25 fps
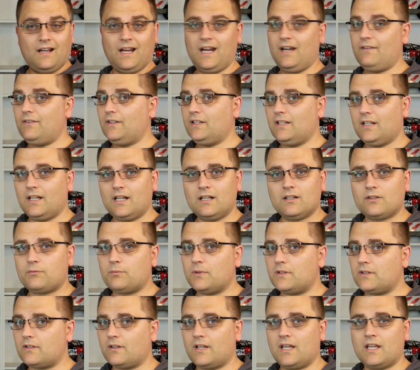Everything else
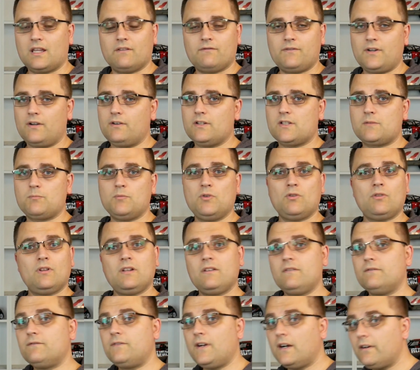went together very
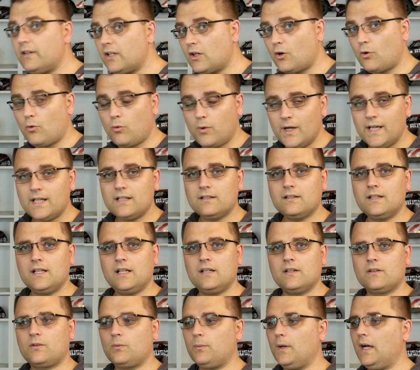smoothly, very quickly
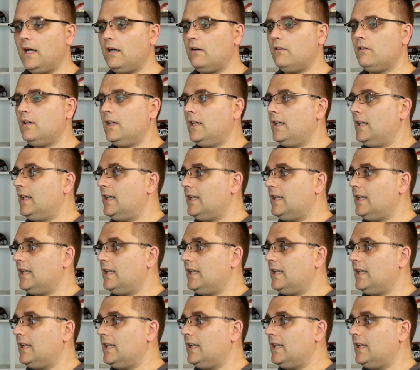as well.